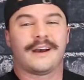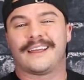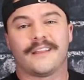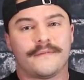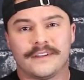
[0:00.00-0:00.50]

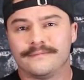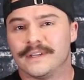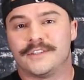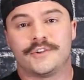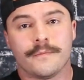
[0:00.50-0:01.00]
I love it.
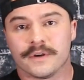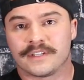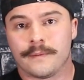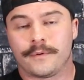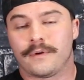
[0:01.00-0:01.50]
It's super
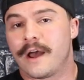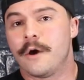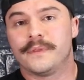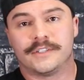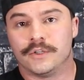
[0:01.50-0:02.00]
simple. I
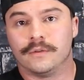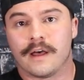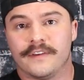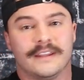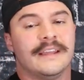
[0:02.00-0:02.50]
hope that you
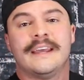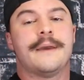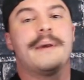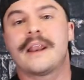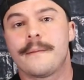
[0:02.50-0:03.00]
love it.
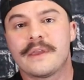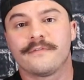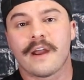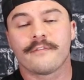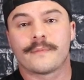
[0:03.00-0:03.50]
It may not be
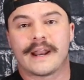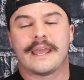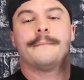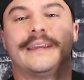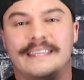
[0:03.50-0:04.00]
for
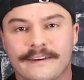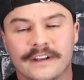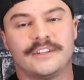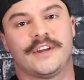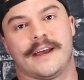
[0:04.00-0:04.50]
everybody, but give
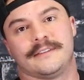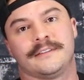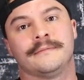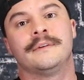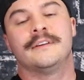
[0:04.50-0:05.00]
it a
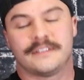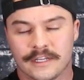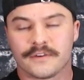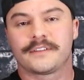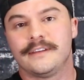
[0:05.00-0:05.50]
chance.
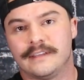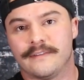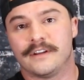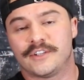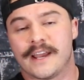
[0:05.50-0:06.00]
Seriously,
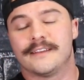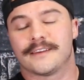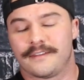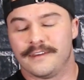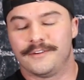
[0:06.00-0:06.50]
give it a
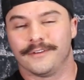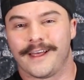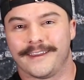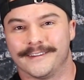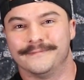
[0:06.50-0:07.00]
chance. I think you'll
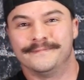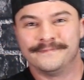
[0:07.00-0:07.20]
like it.